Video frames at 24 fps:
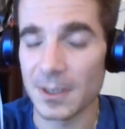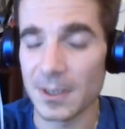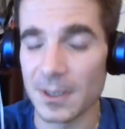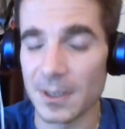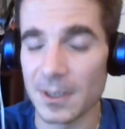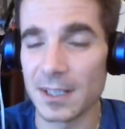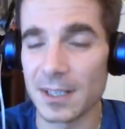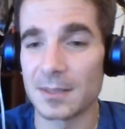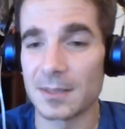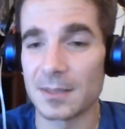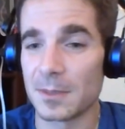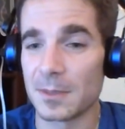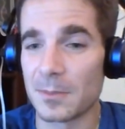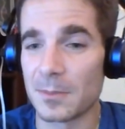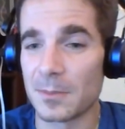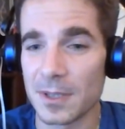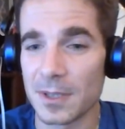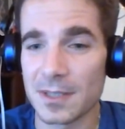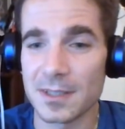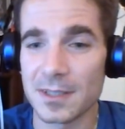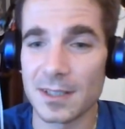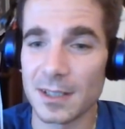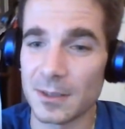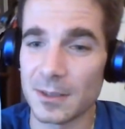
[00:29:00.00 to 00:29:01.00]
great. I'm
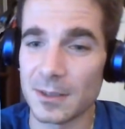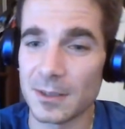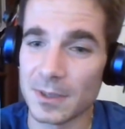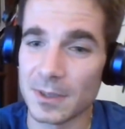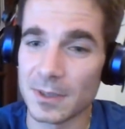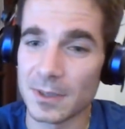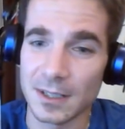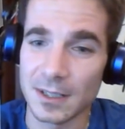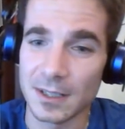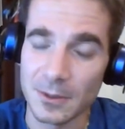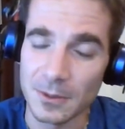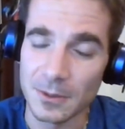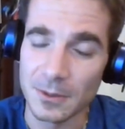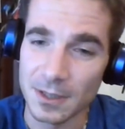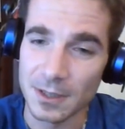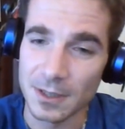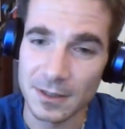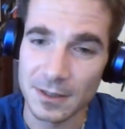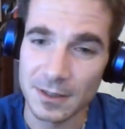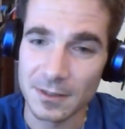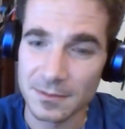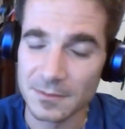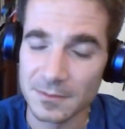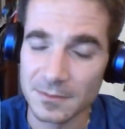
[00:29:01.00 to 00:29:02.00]
impressed how they are
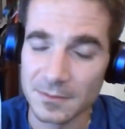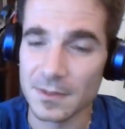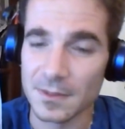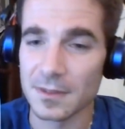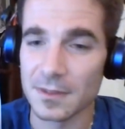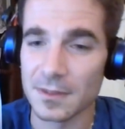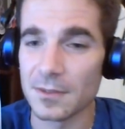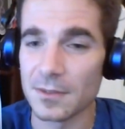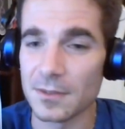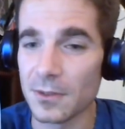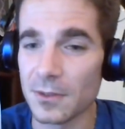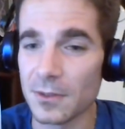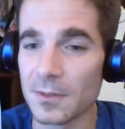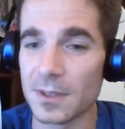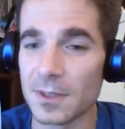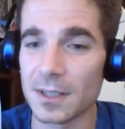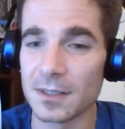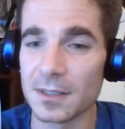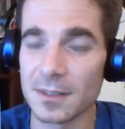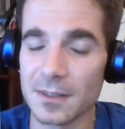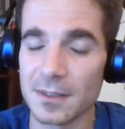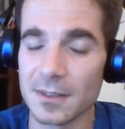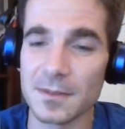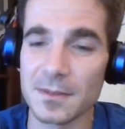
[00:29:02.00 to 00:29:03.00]
going
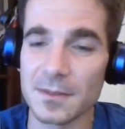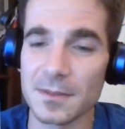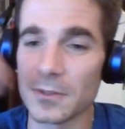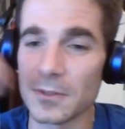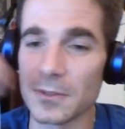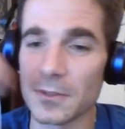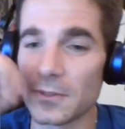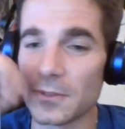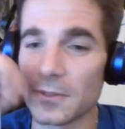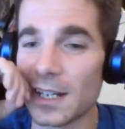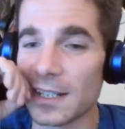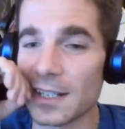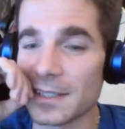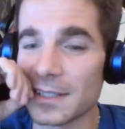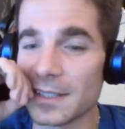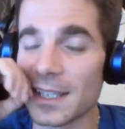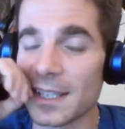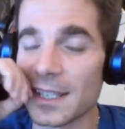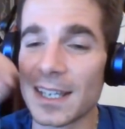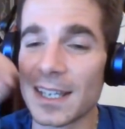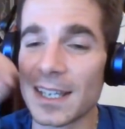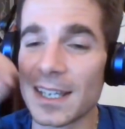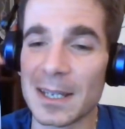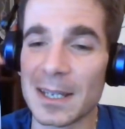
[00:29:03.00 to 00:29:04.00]
forward so fast,